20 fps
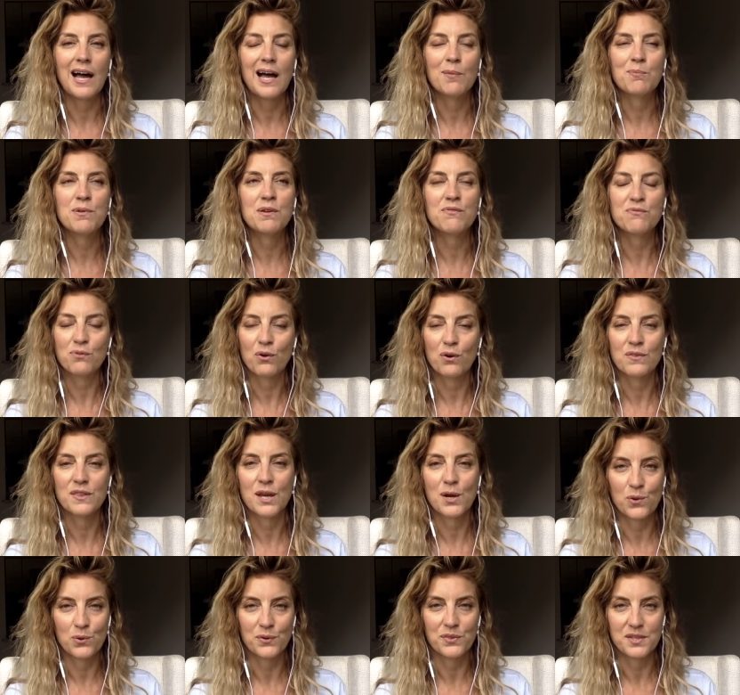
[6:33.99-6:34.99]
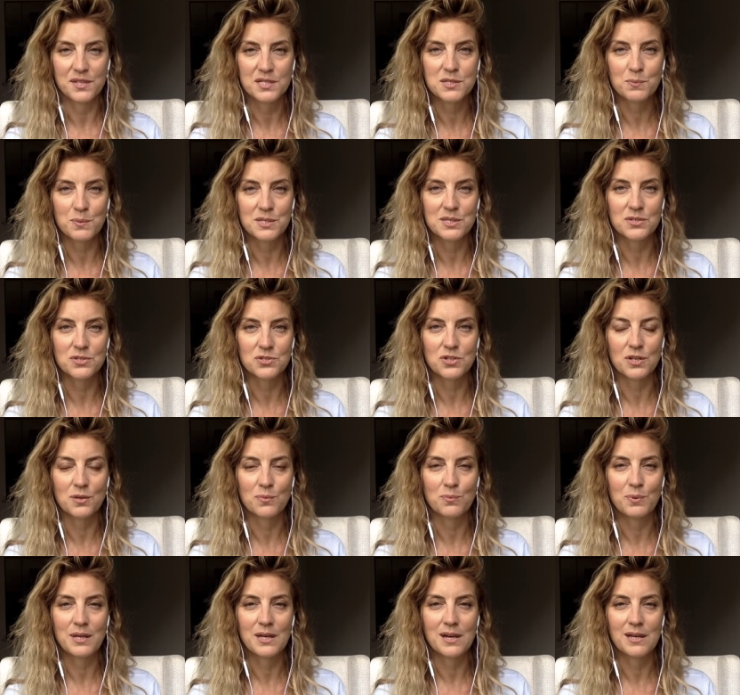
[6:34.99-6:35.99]
before they hold this position,
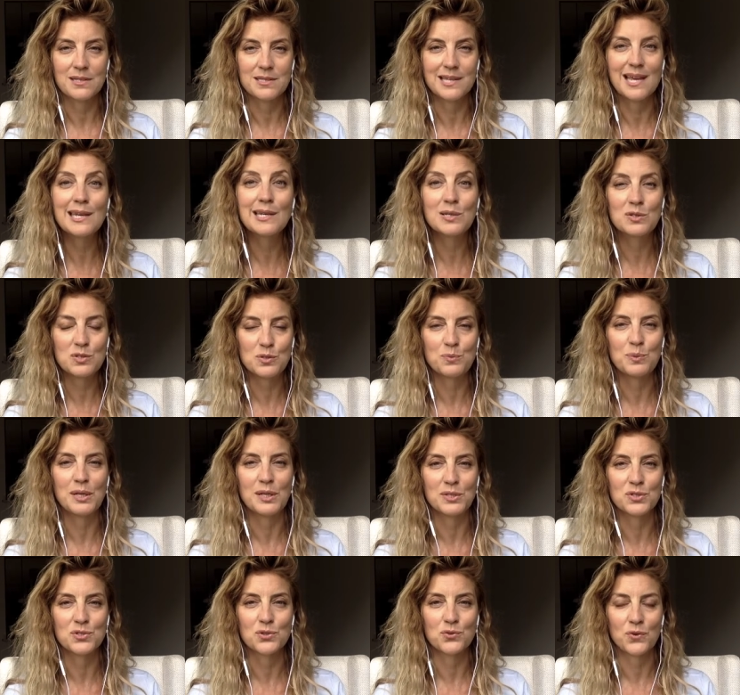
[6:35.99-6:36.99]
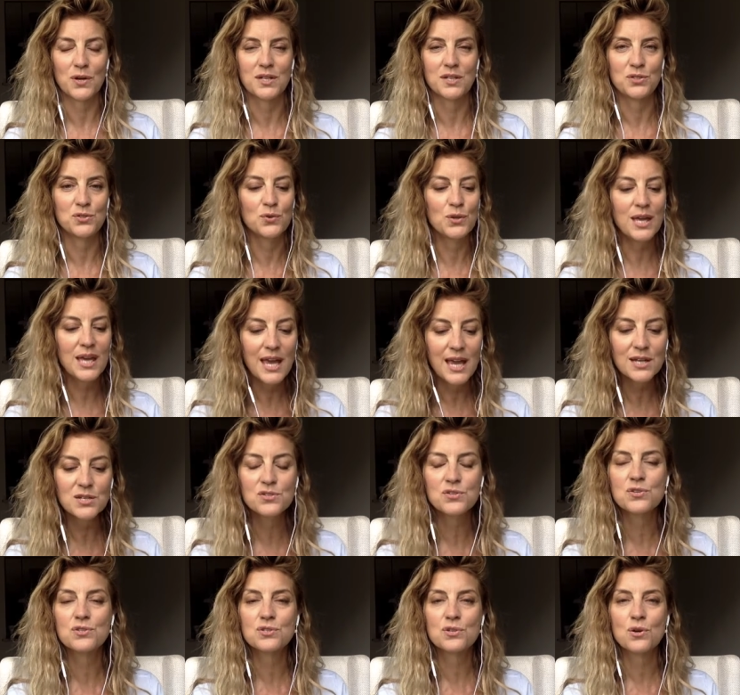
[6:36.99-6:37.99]
because they need to be integrated. You can't
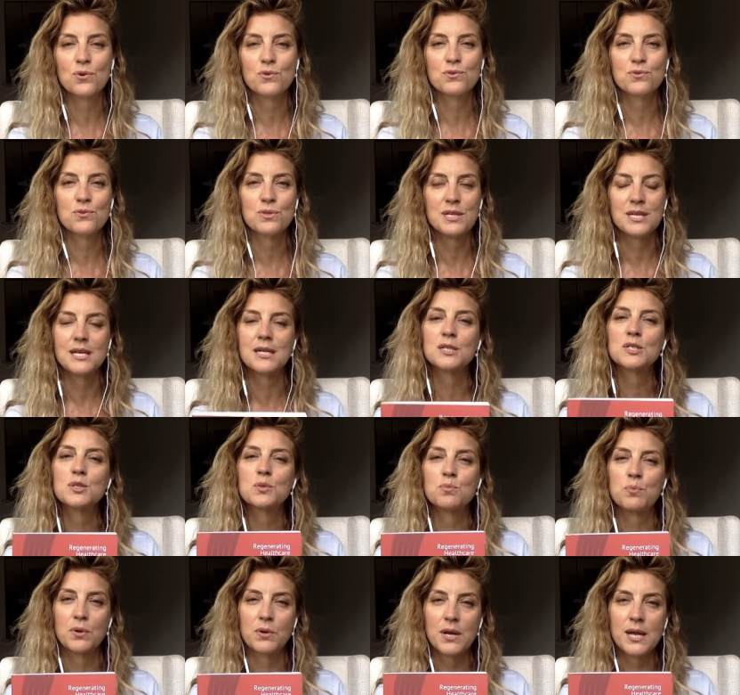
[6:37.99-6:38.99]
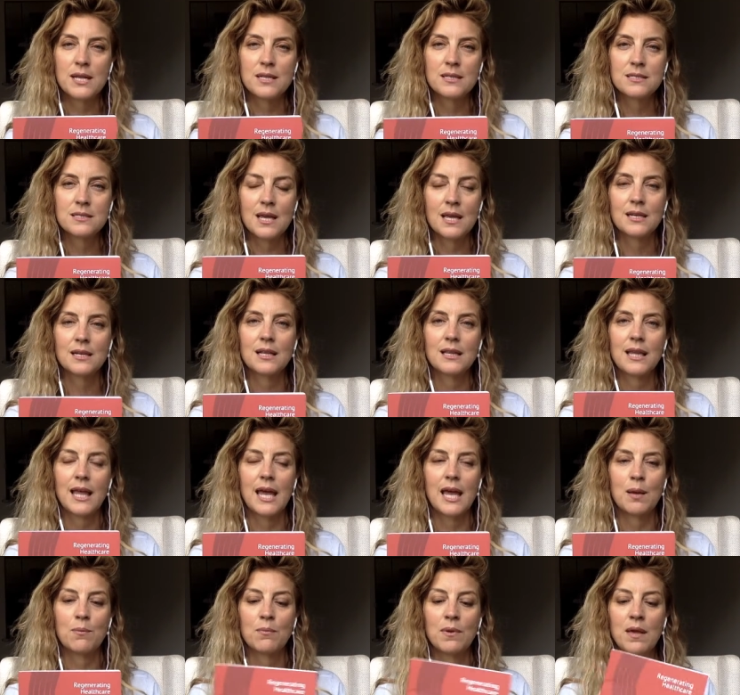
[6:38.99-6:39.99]
just go through the experience and
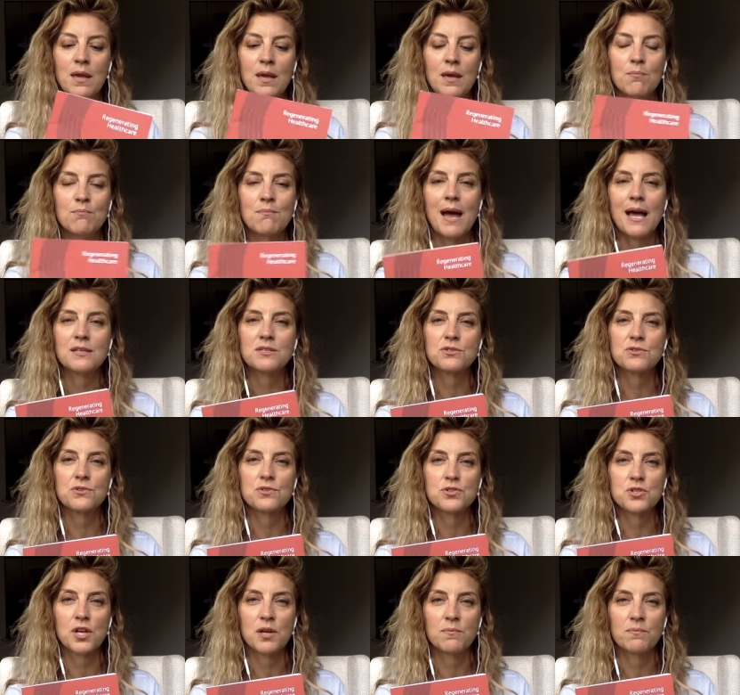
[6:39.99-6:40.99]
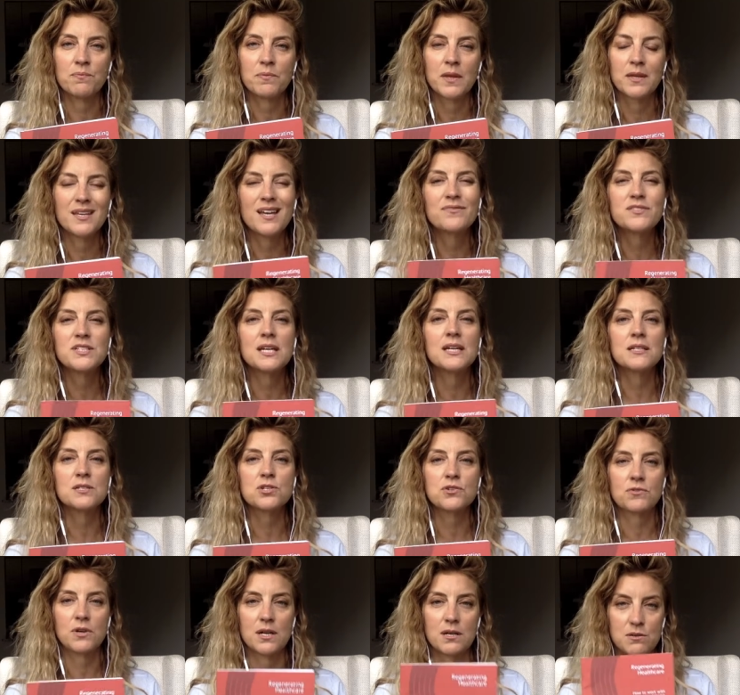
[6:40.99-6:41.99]
claim mastership. You have to
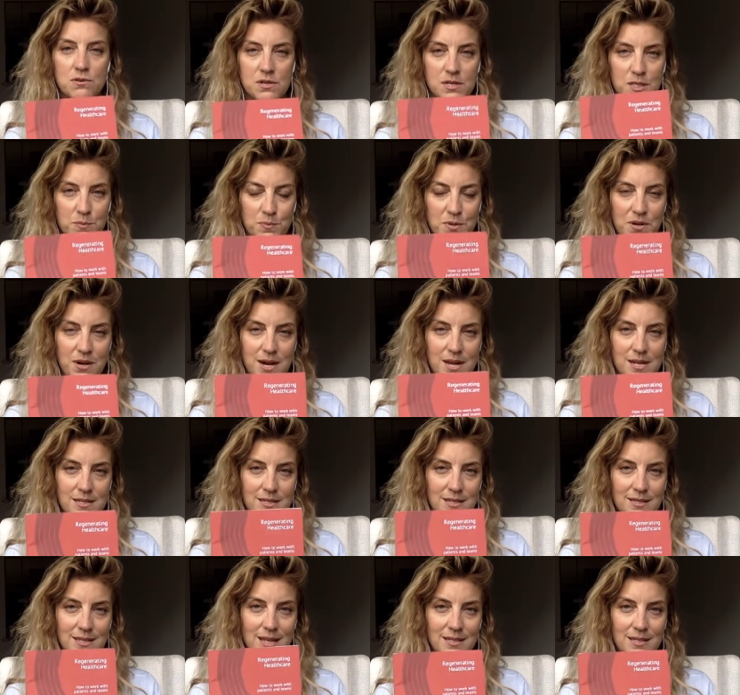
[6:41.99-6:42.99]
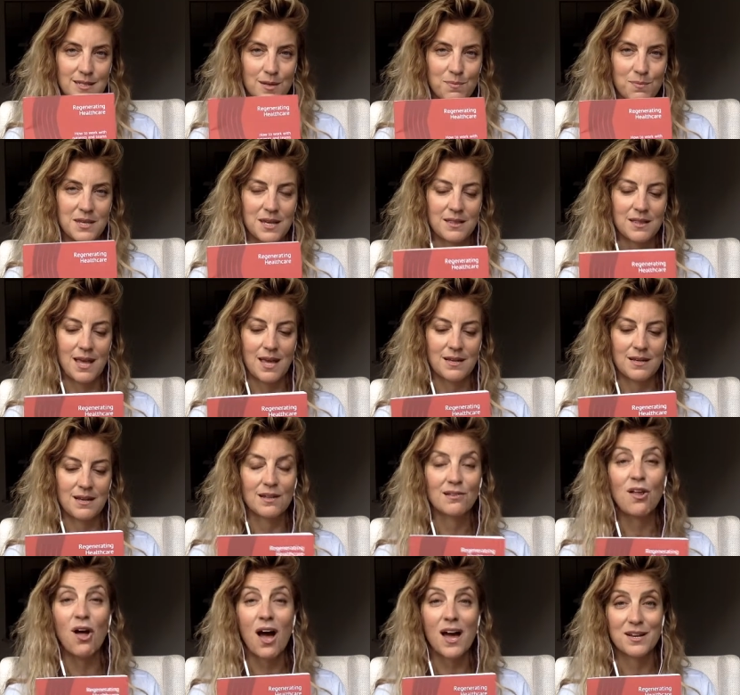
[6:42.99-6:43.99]
integrate your experience, and that's something that a
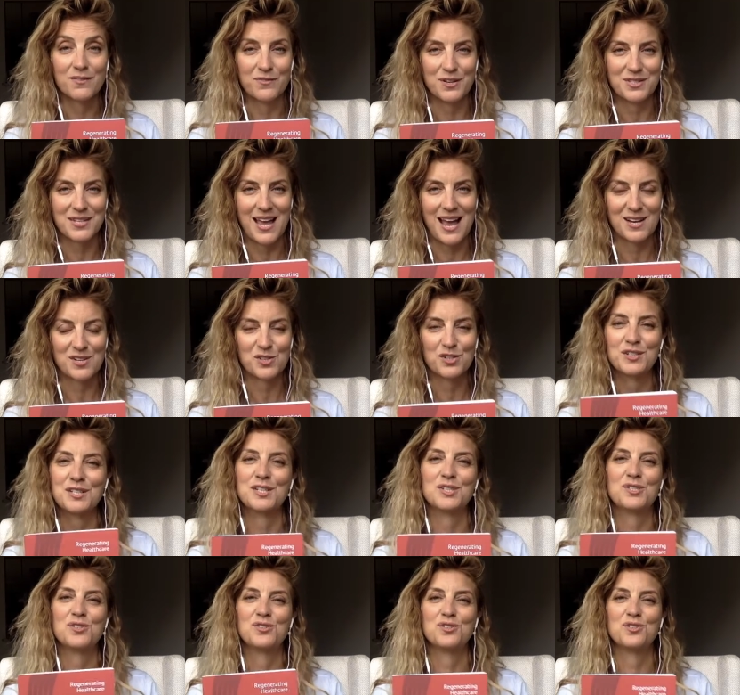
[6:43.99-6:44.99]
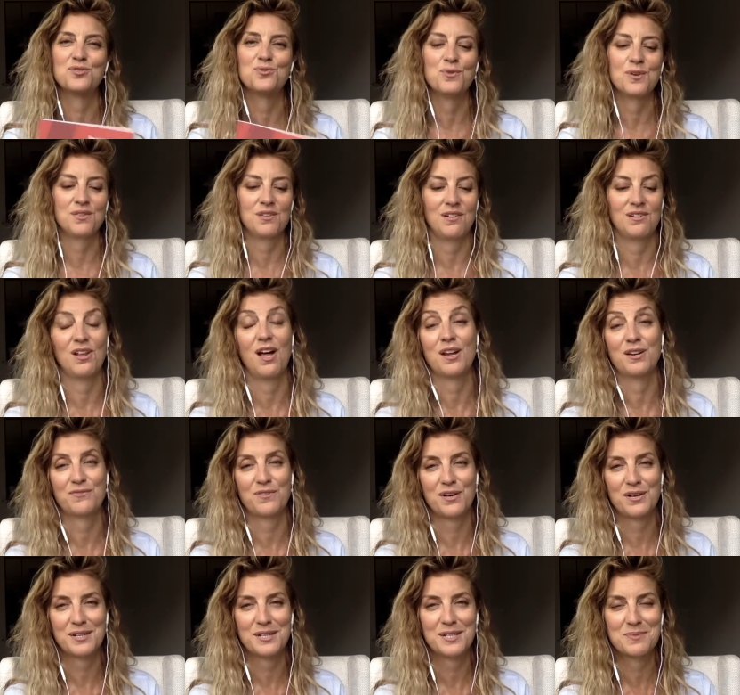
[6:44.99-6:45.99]
lot of us actually need to do with a lot of
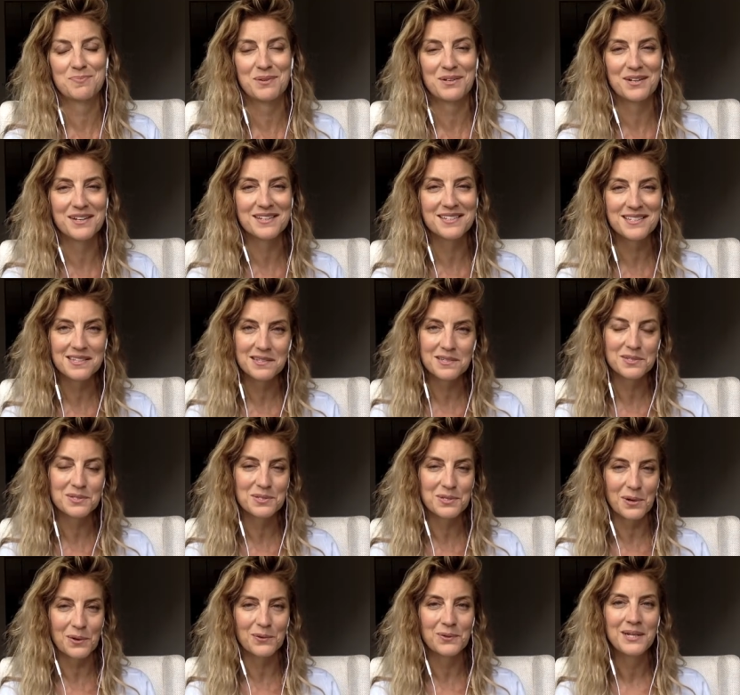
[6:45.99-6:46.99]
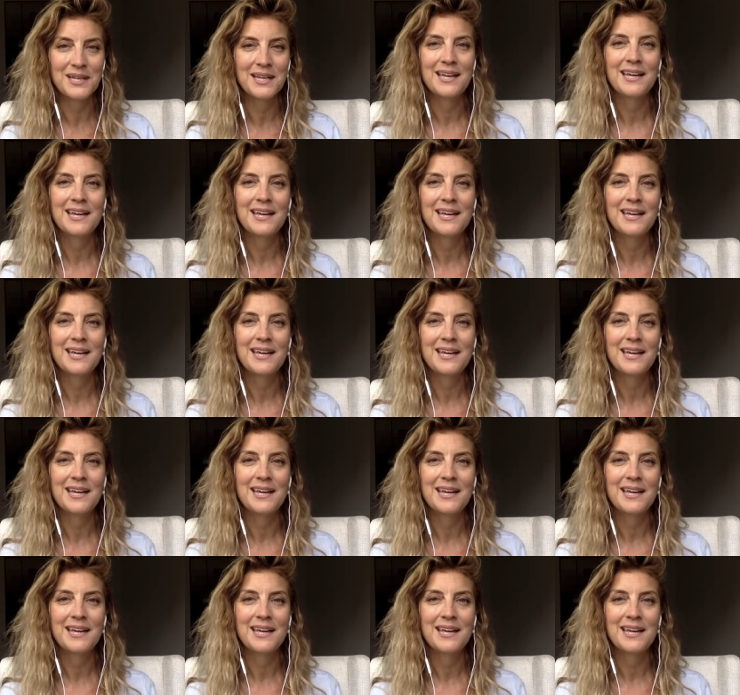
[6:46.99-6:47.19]
our experiences. So